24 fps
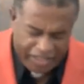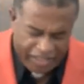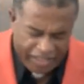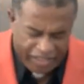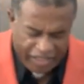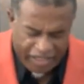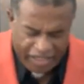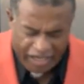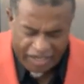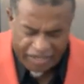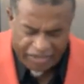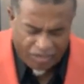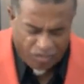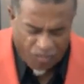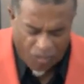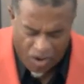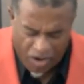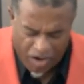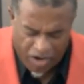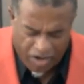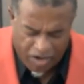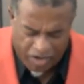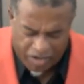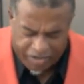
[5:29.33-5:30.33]
and the
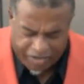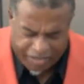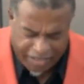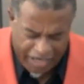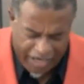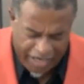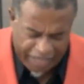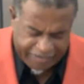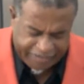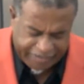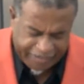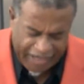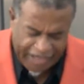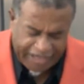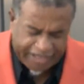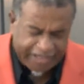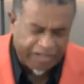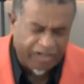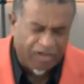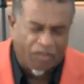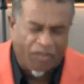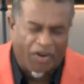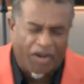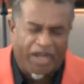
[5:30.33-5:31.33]
world can't take it
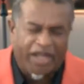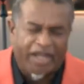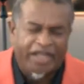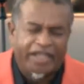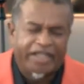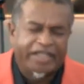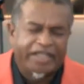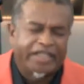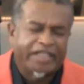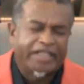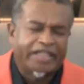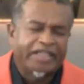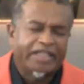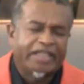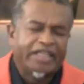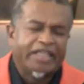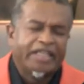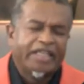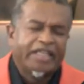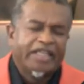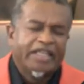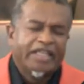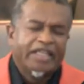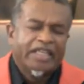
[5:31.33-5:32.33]
away.
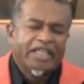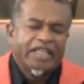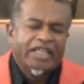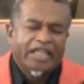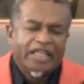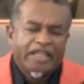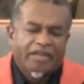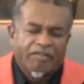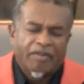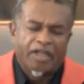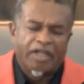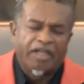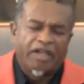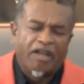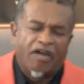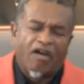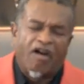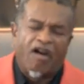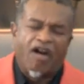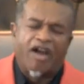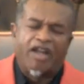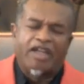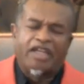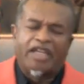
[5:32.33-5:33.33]
But
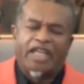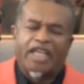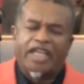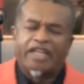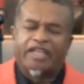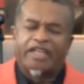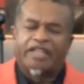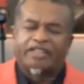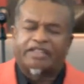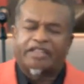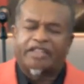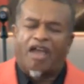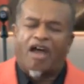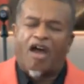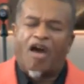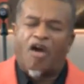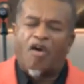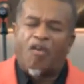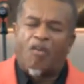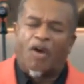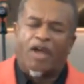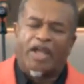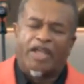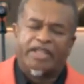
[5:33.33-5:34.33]
Lord, let us
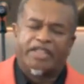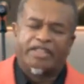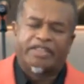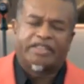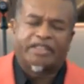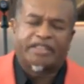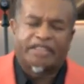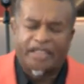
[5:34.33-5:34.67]
always